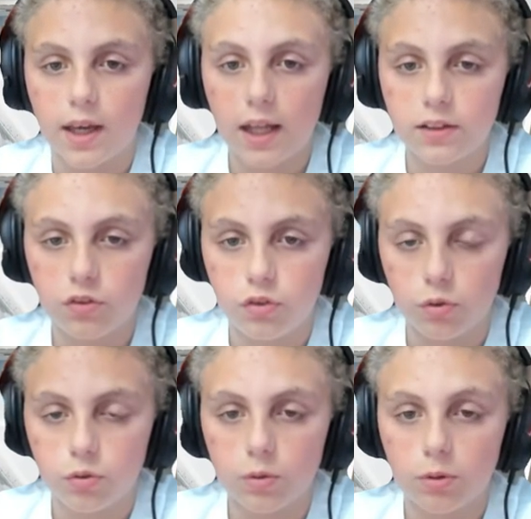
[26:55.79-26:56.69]

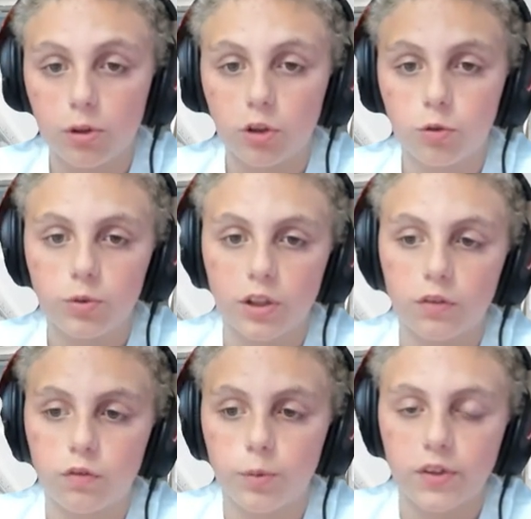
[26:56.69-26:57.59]
attitude, whether it will take
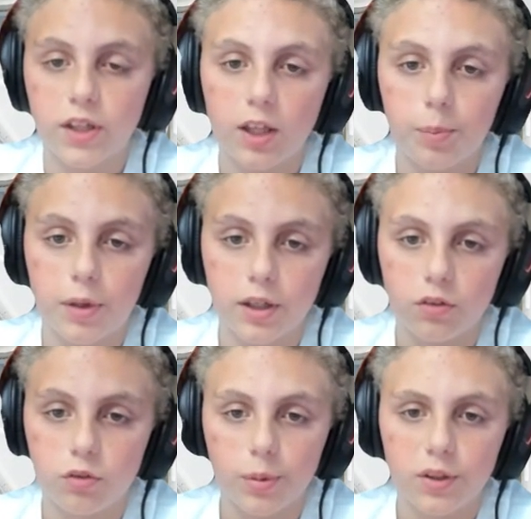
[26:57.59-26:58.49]
it from standby
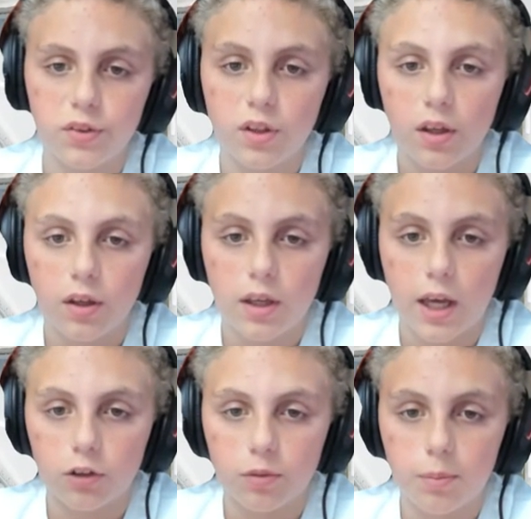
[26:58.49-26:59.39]
instruments,
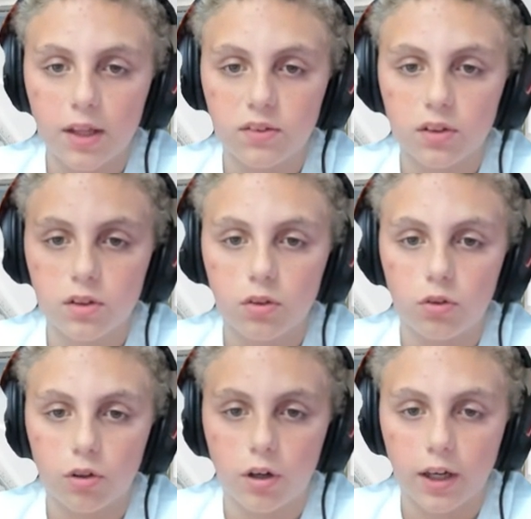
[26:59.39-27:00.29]
automatic,
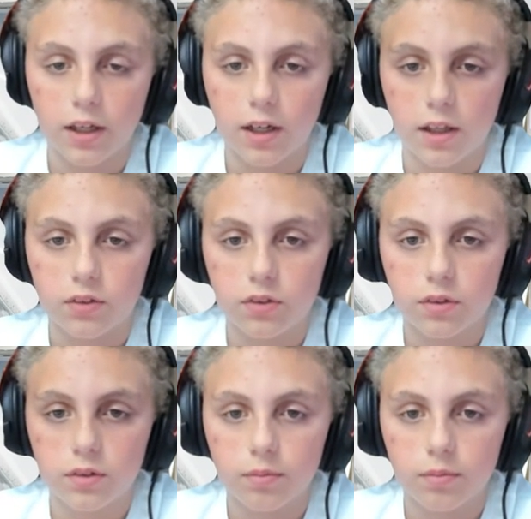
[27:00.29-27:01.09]
or INS.